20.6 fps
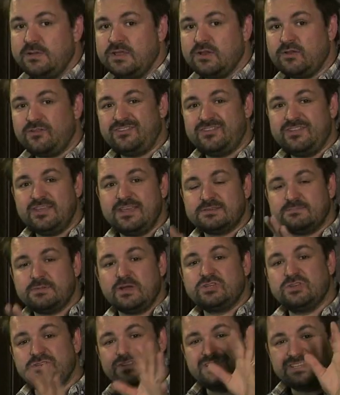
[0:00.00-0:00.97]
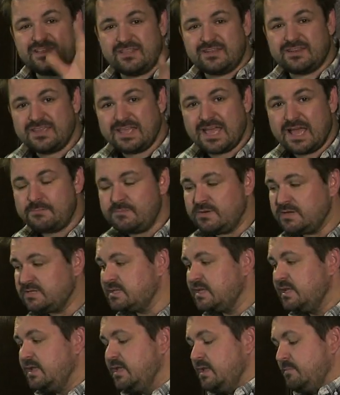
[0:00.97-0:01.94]
may not see it as much on these other
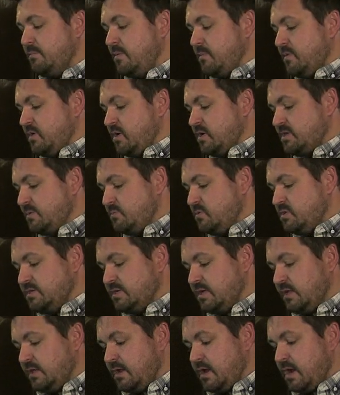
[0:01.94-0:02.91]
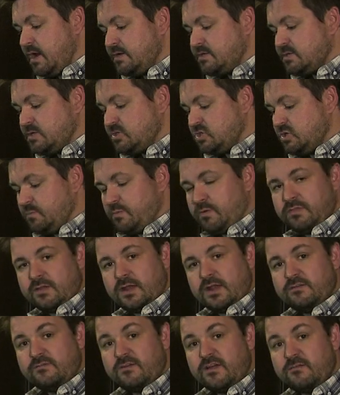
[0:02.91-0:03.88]
cameras, but because I'm using a large Super
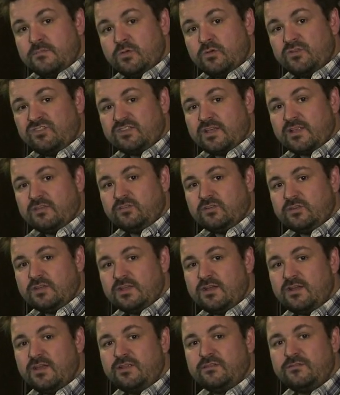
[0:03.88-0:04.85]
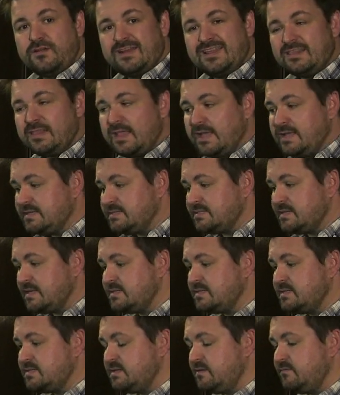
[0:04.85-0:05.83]
35mm sensor here, it's very light
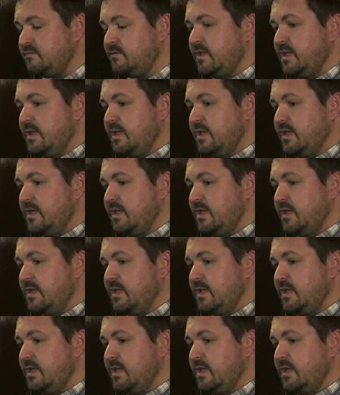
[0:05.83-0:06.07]
sensitive,